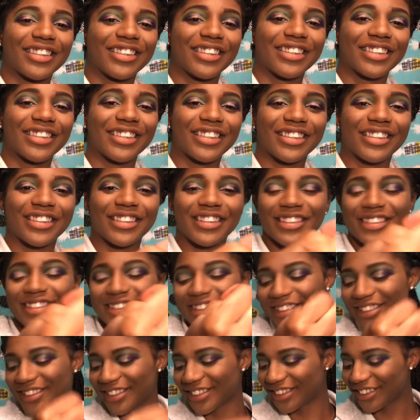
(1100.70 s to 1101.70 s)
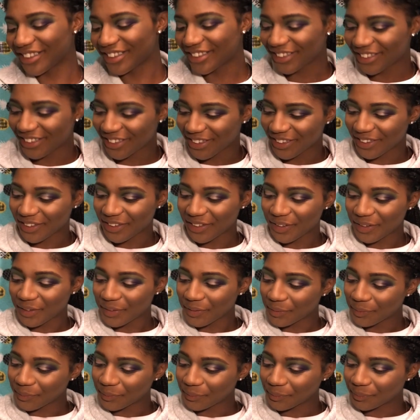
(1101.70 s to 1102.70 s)

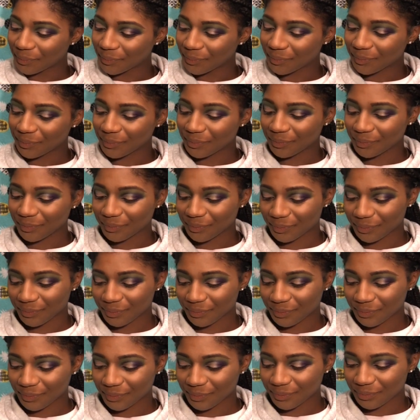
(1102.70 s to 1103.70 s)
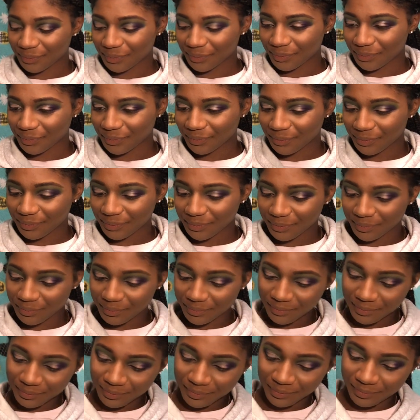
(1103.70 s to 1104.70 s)

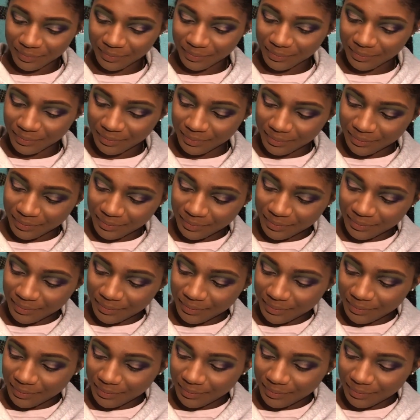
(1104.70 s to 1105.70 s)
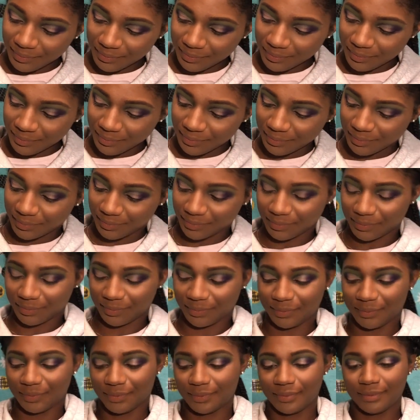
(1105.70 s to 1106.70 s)

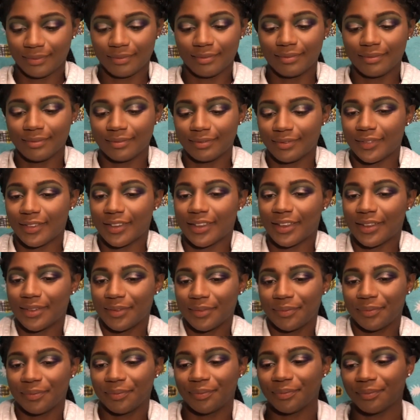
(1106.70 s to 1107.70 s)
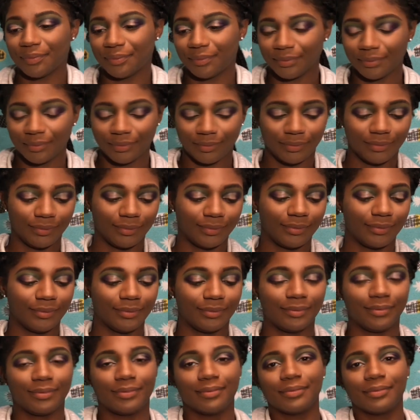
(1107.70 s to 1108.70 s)
(not speaking)